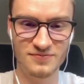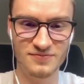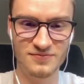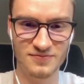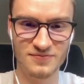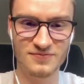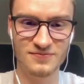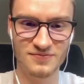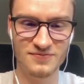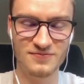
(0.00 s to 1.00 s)

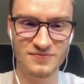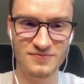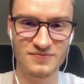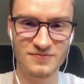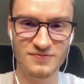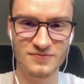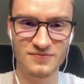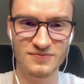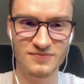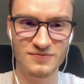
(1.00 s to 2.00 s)

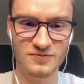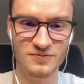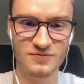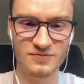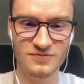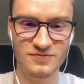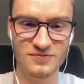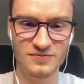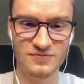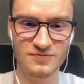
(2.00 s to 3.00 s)

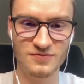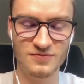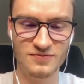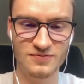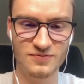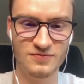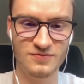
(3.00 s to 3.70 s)
(silent)